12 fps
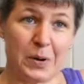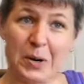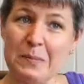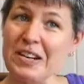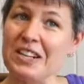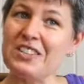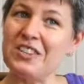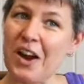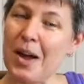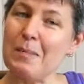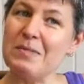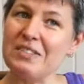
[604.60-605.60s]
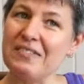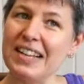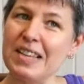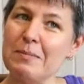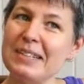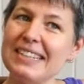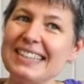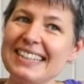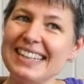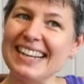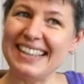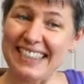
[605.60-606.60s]
permanent jobs available
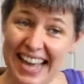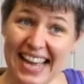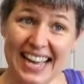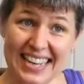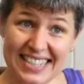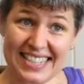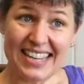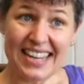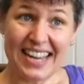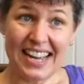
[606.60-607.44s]
in that,